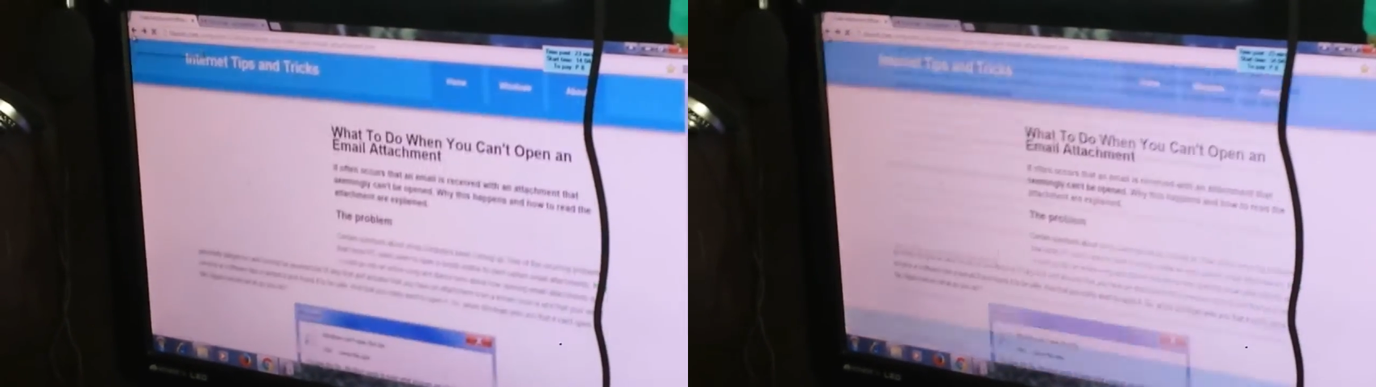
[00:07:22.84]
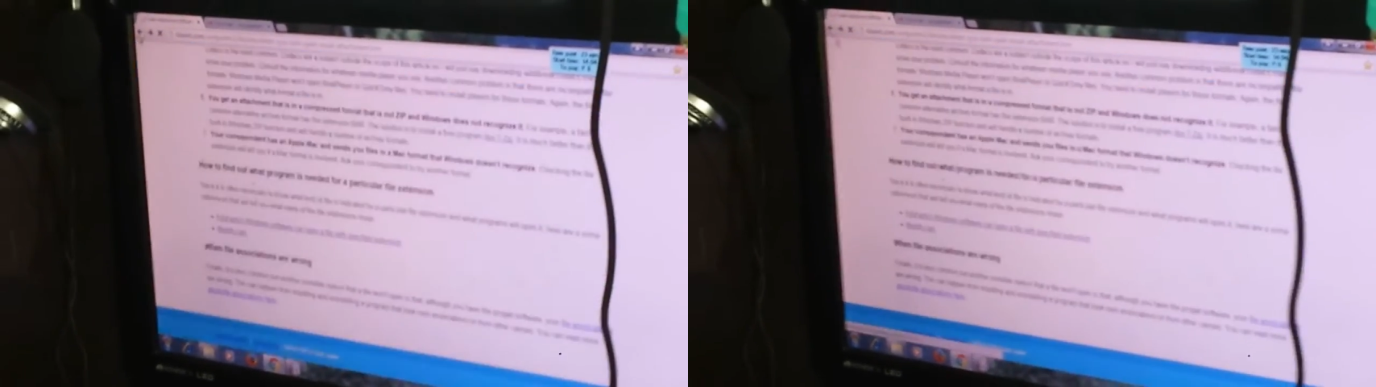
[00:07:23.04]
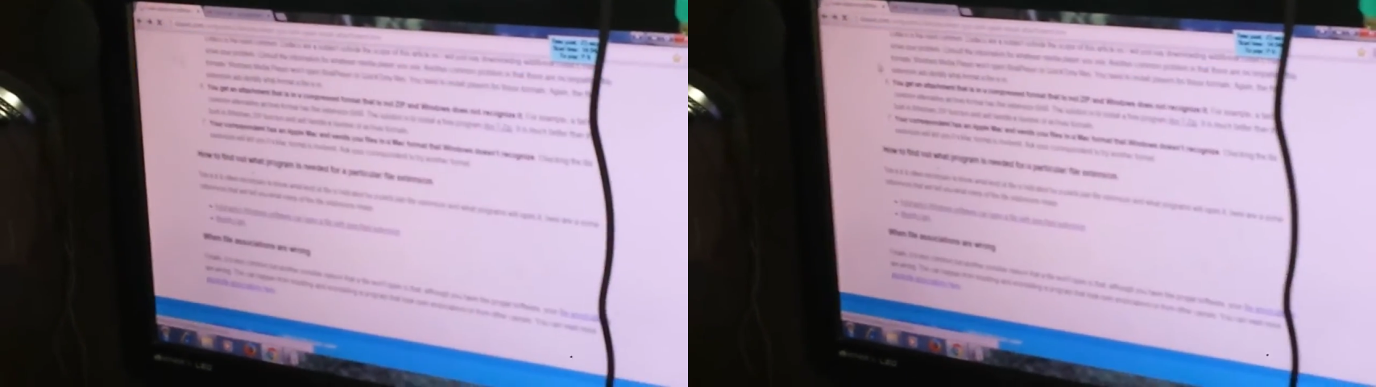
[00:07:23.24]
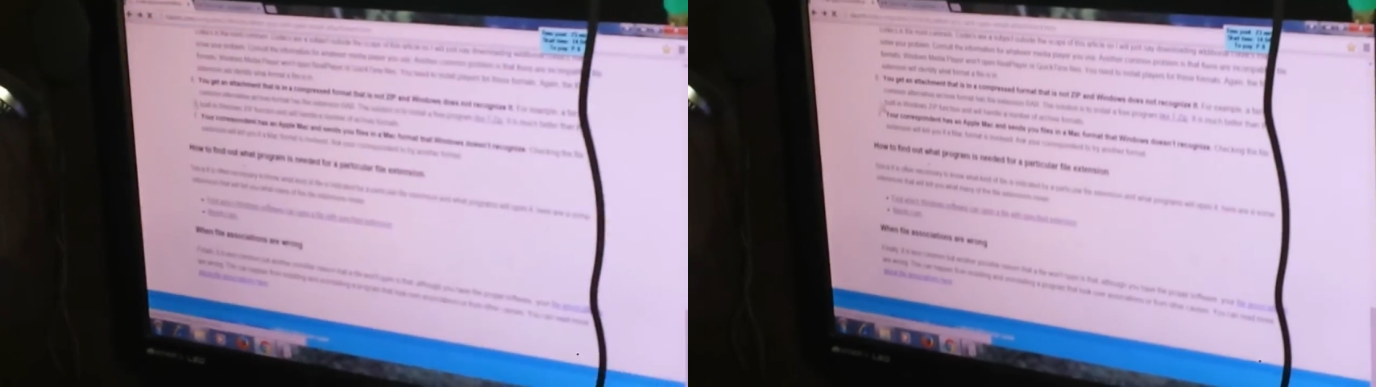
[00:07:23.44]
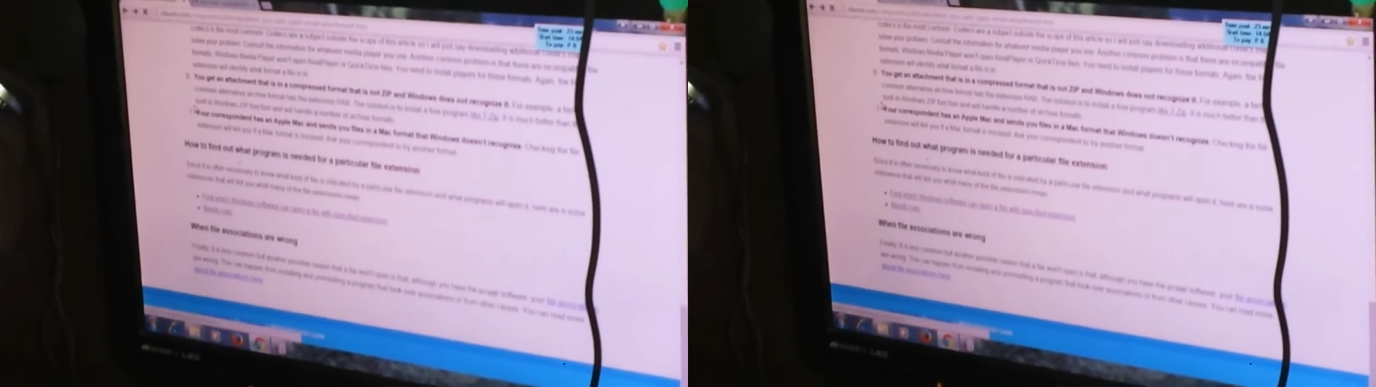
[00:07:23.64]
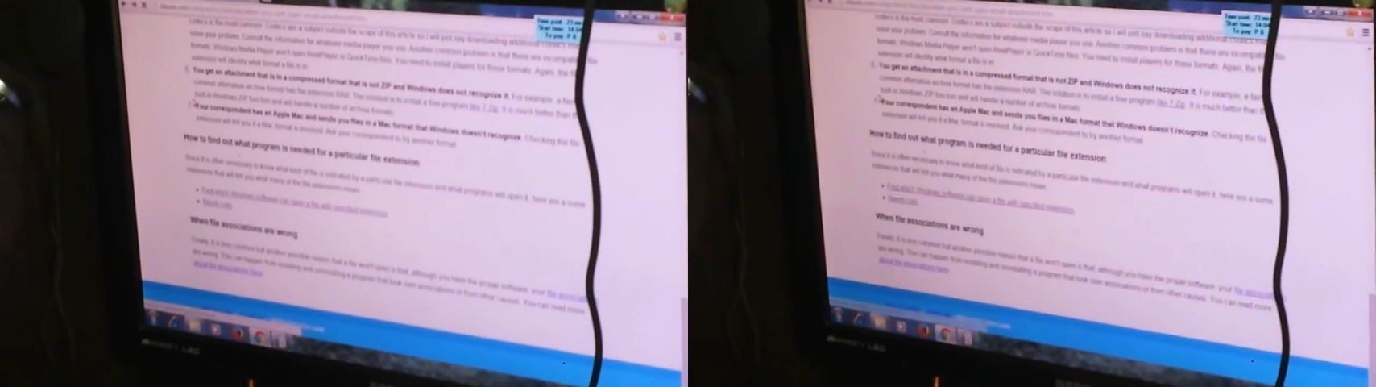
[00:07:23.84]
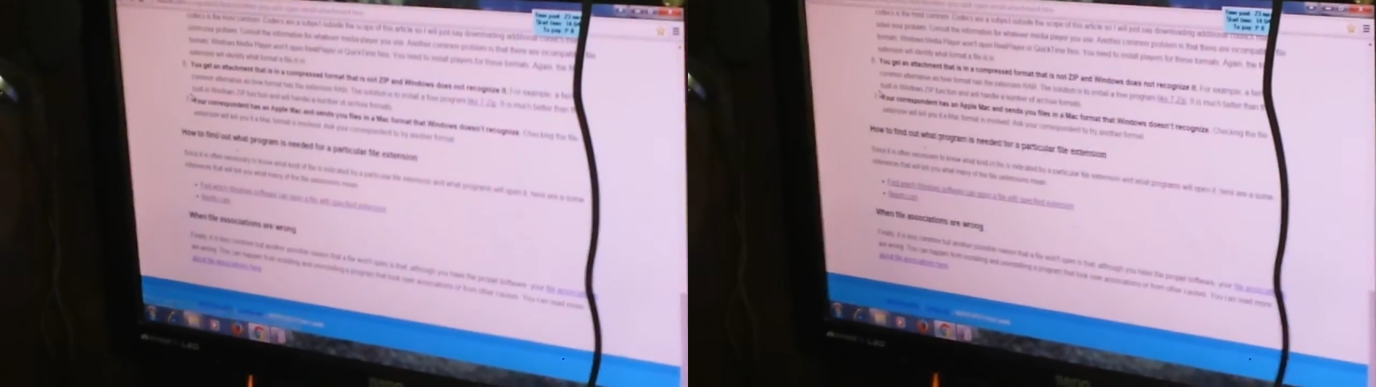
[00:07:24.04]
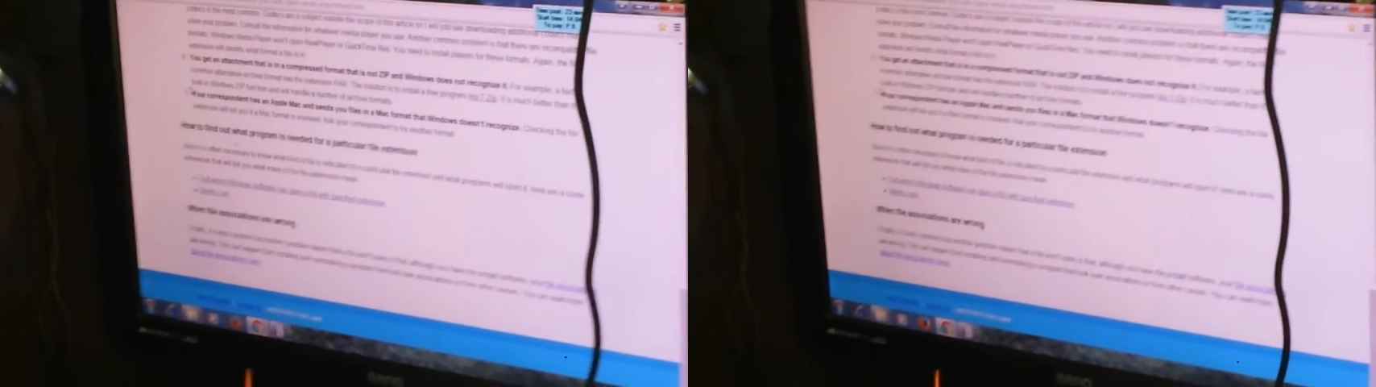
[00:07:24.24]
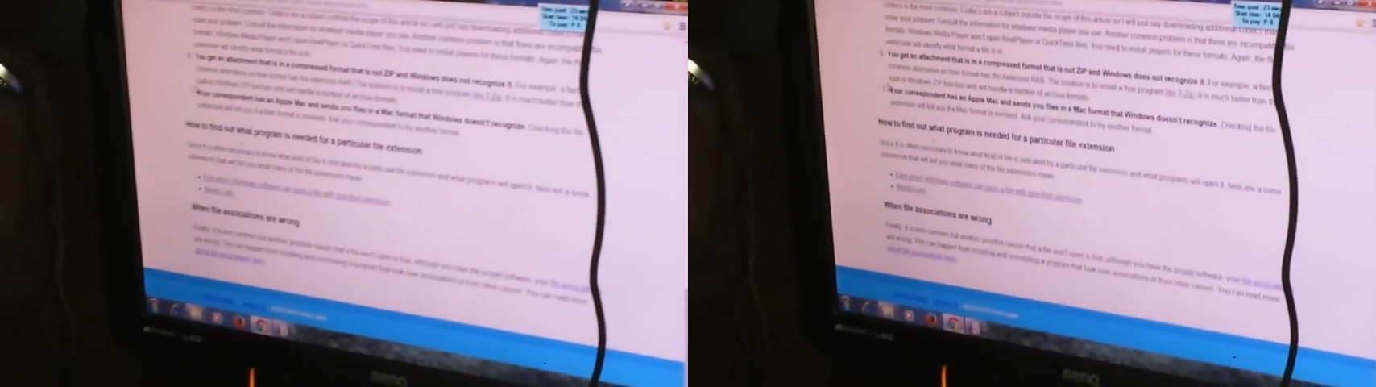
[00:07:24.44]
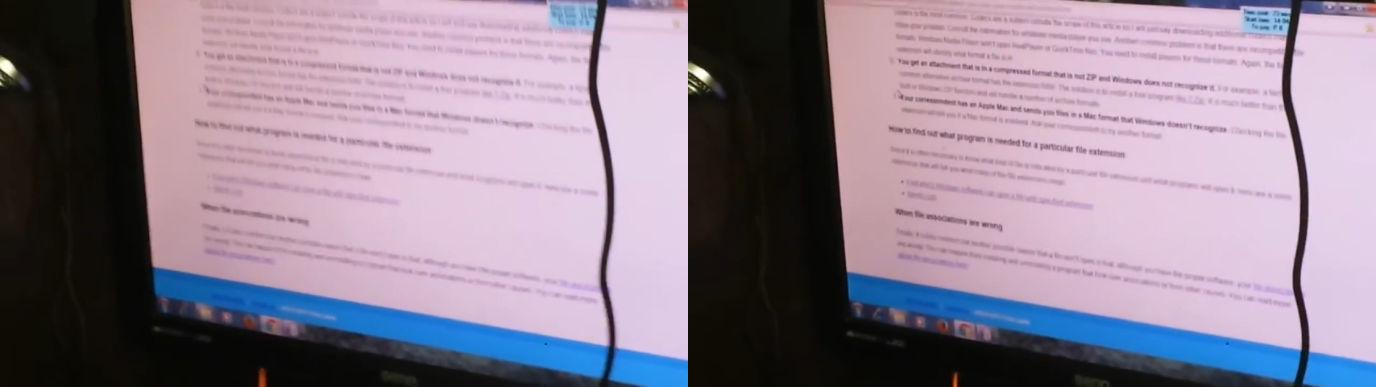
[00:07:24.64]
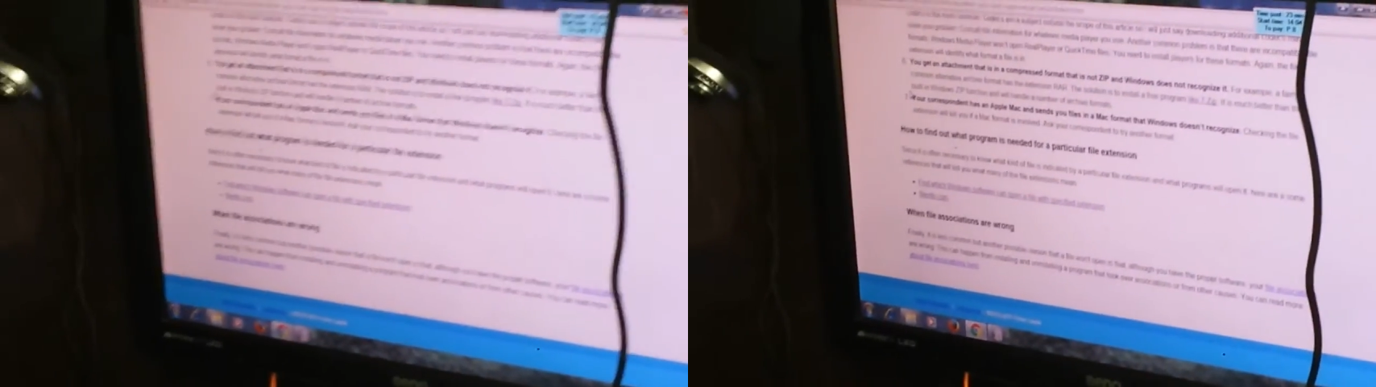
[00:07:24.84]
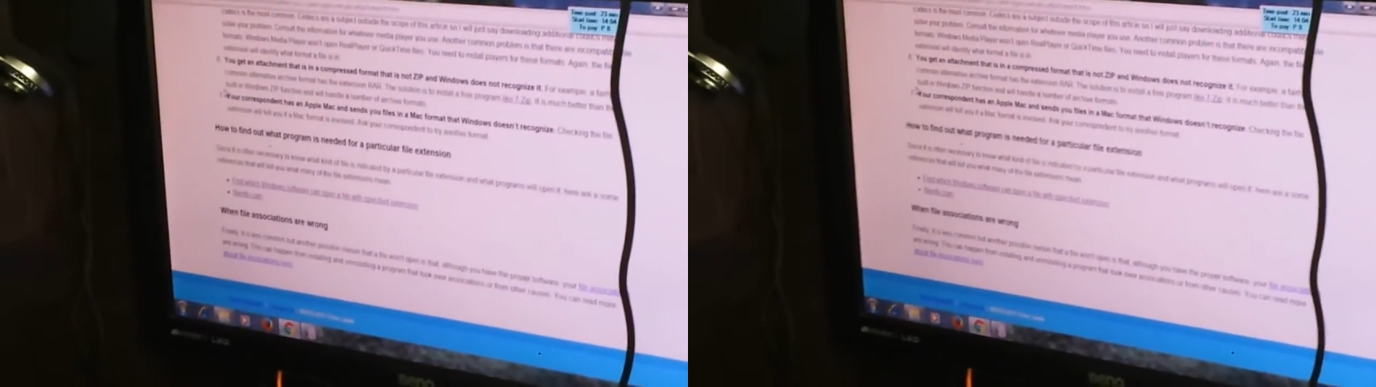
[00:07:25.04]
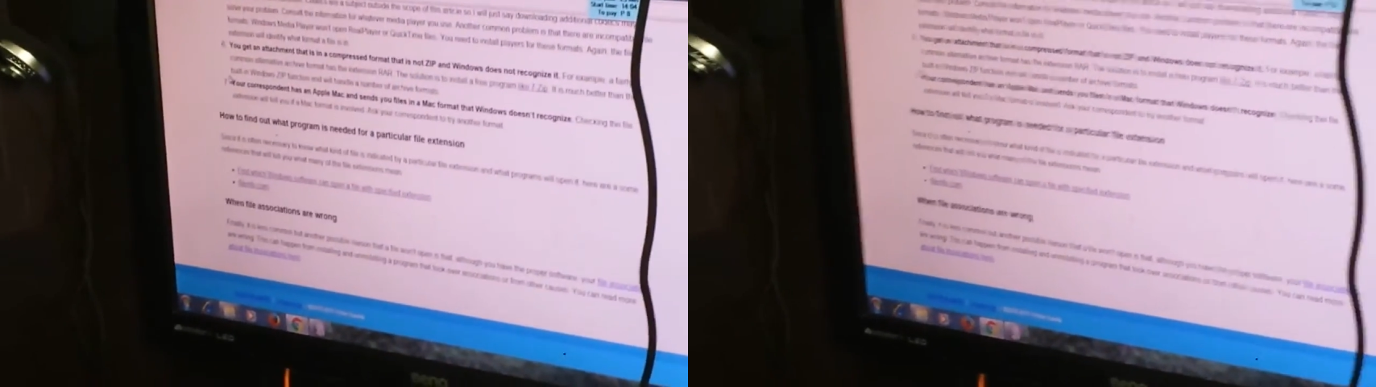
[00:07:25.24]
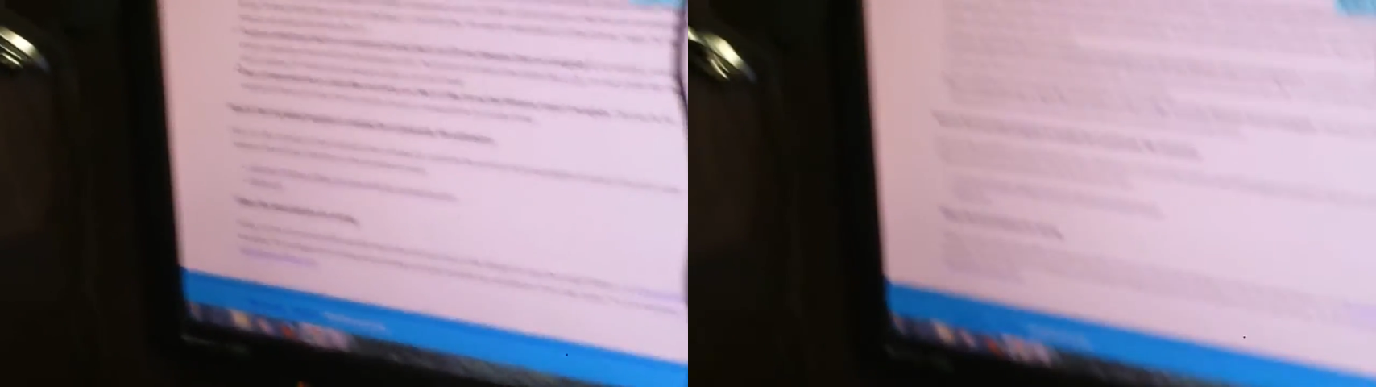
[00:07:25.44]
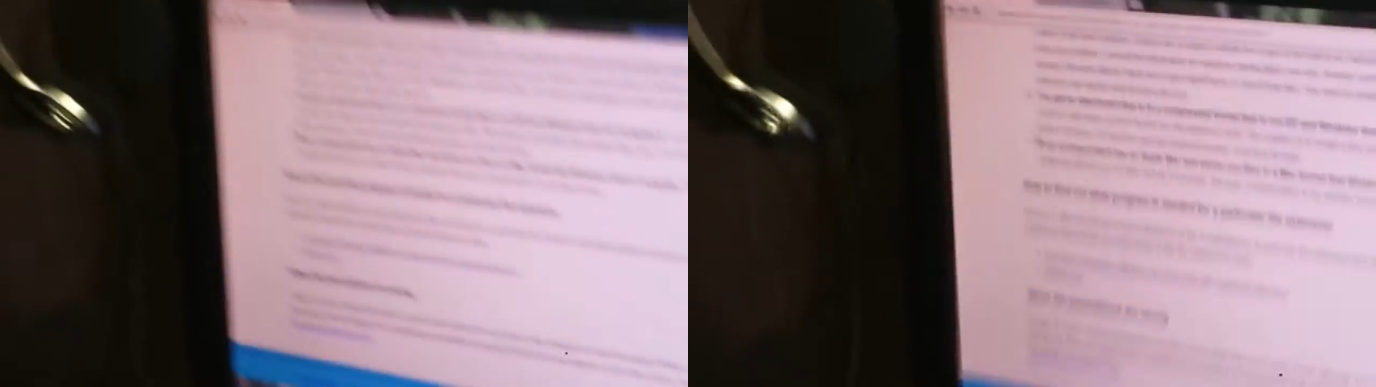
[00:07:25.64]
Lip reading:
[unreadable: no face in view]